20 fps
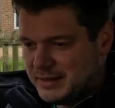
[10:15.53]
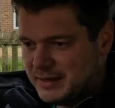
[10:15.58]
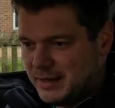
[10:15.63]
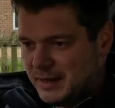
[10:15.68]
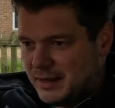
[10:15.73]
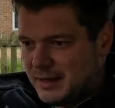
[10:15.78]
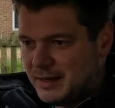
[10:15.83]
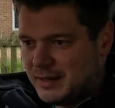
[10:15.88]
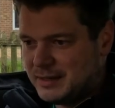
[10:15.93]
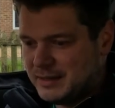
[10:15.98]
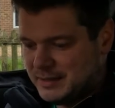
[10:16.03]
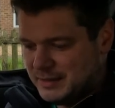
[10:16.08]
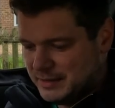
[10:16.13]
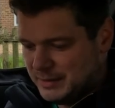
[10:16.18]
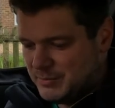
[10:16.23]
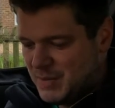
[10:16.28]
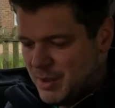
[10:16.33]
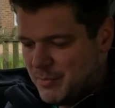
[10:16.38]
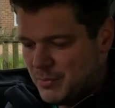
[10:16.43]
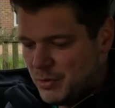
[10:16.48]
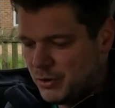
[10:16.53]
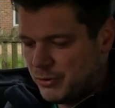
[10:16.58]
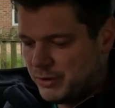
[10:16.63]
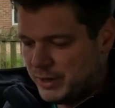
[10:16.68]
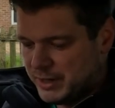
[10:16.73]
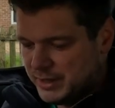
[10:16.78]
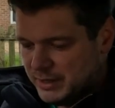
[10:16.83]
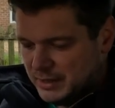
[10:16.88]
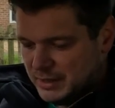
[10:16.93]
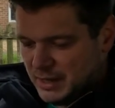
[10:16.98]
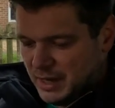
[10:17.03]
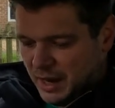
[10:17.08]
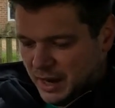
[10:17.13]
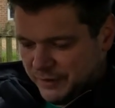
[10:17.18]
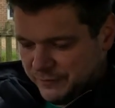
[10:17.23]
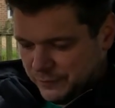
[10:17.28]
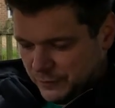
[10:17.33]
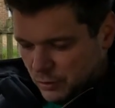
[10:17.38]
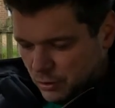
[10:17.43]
car in the memory. I've